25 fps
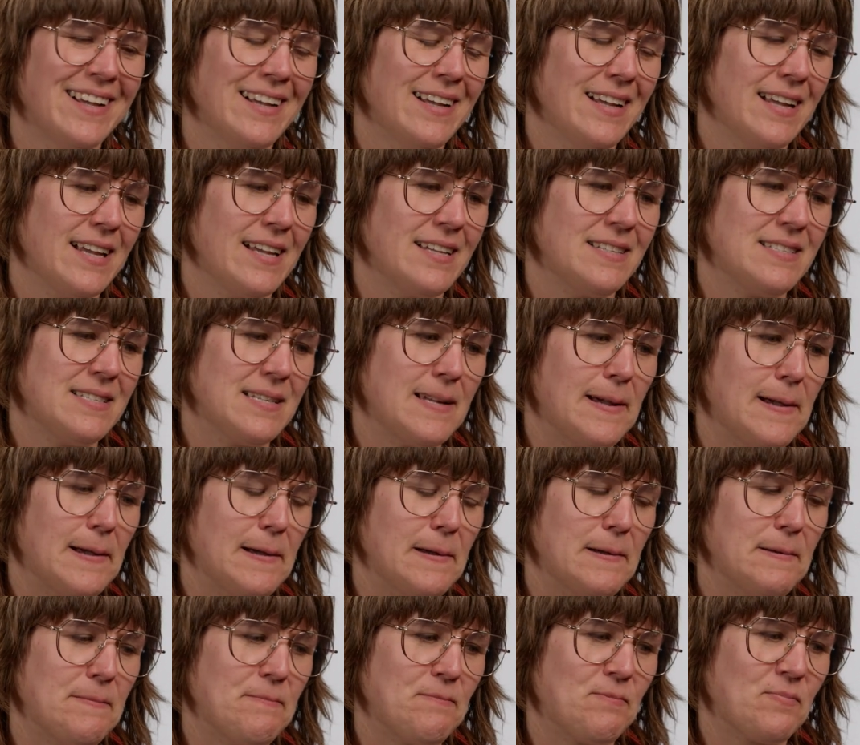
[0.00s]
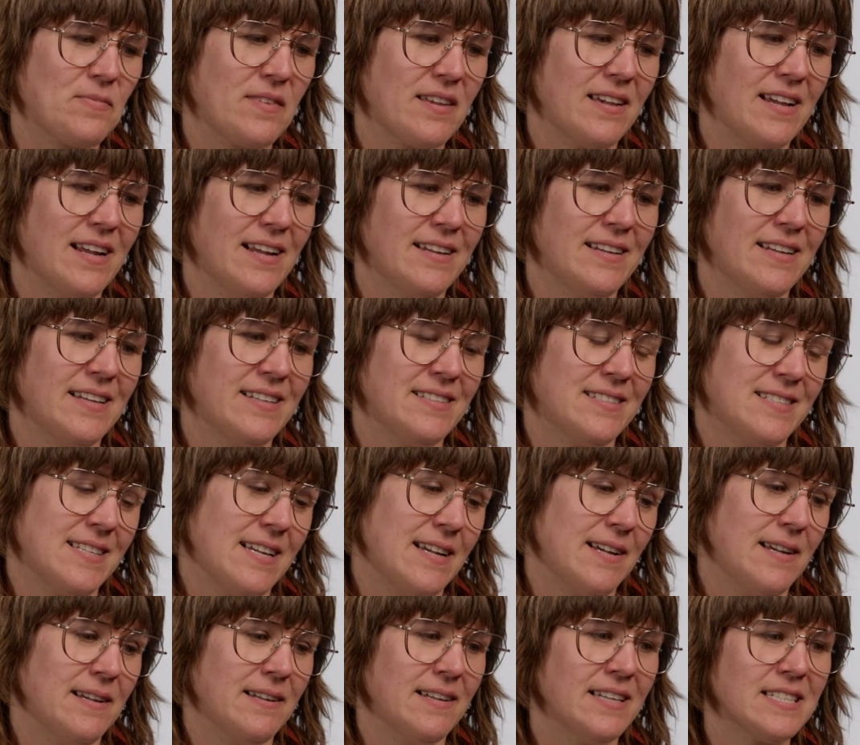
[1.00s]
It's
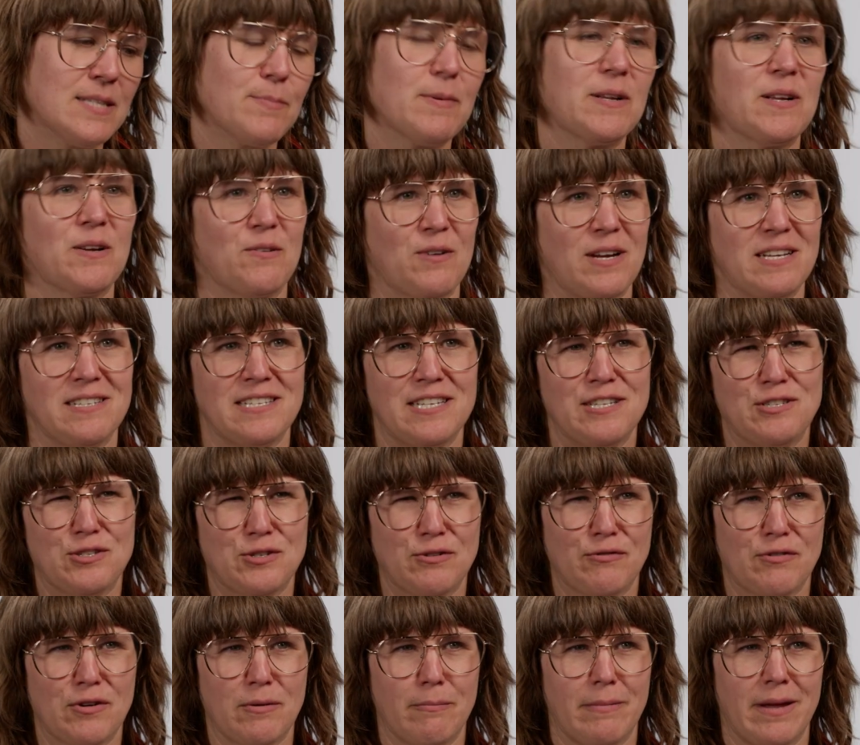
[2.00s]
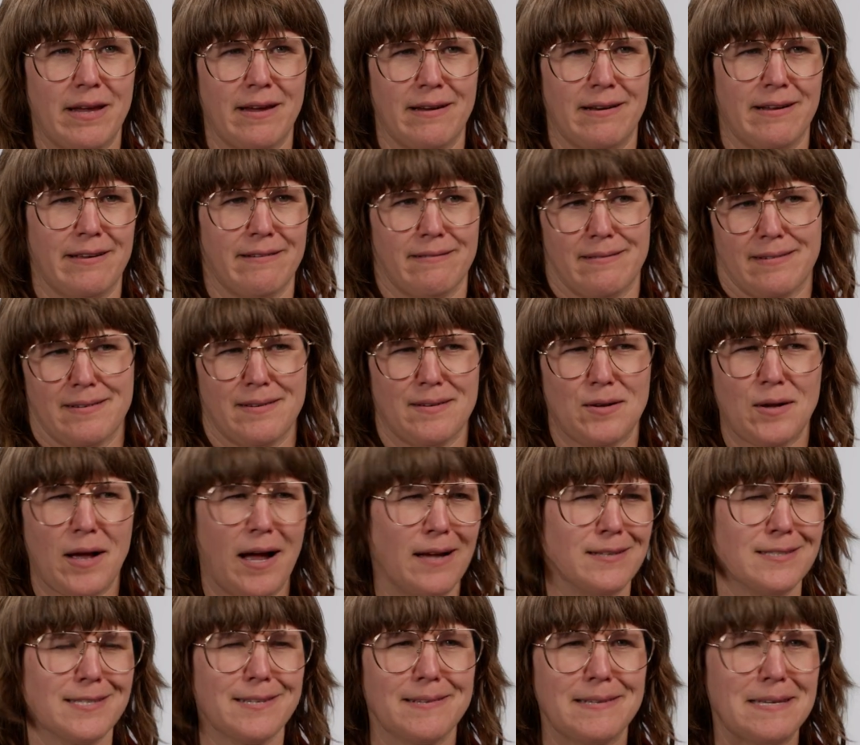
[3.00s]
been a great teacher for me, and it
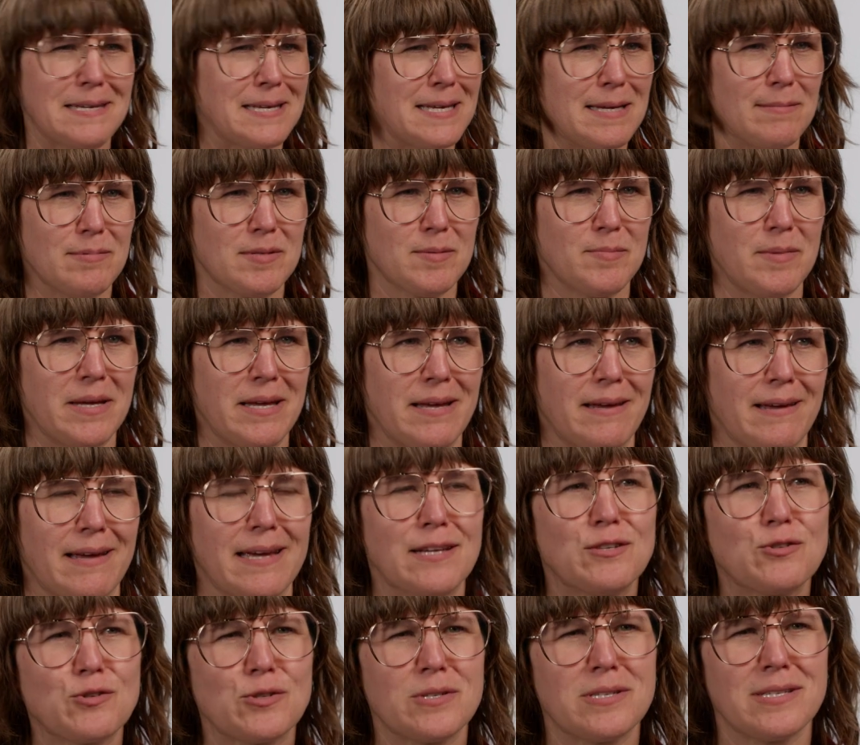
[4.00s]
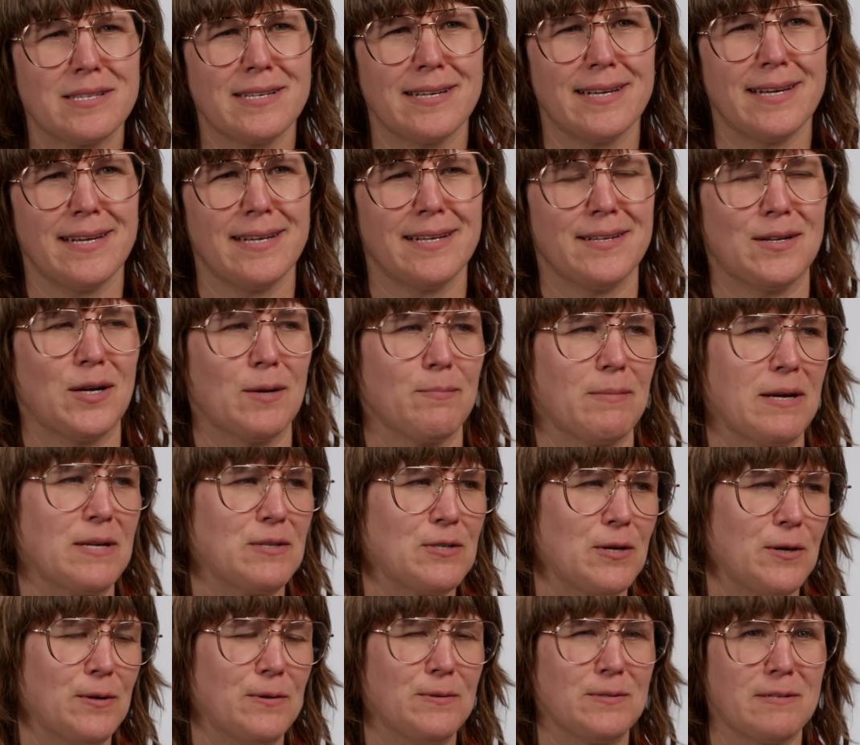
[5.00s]
constantly keeps me interested and on my
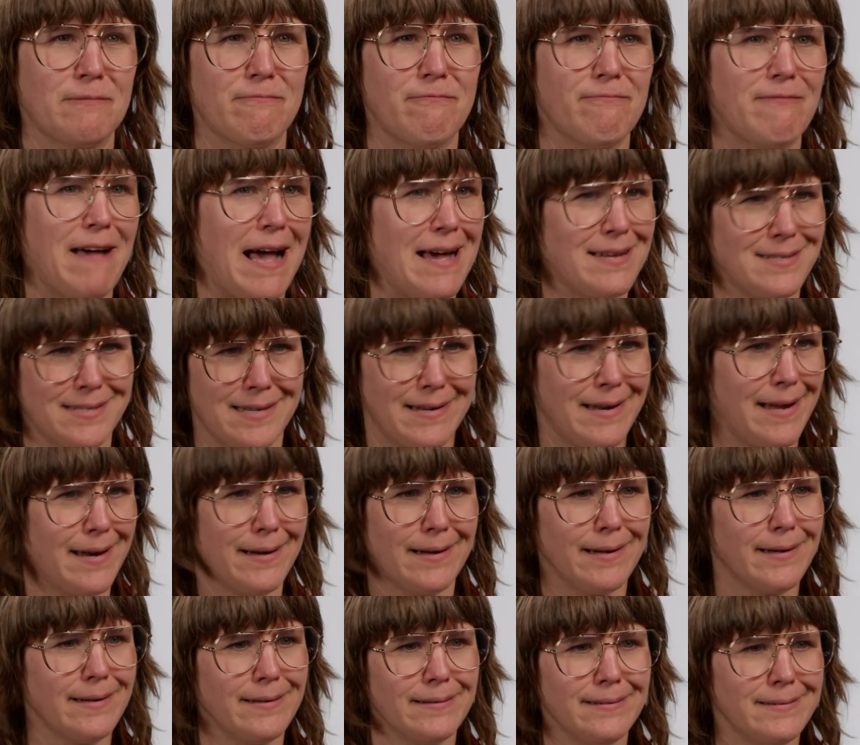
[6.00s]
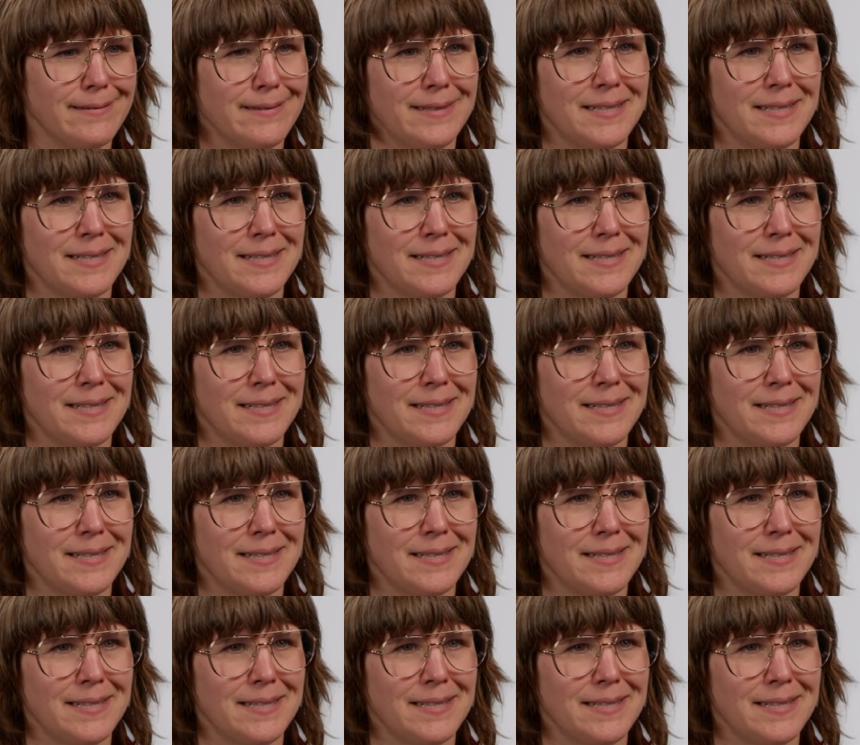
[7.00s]
toes and fascinated.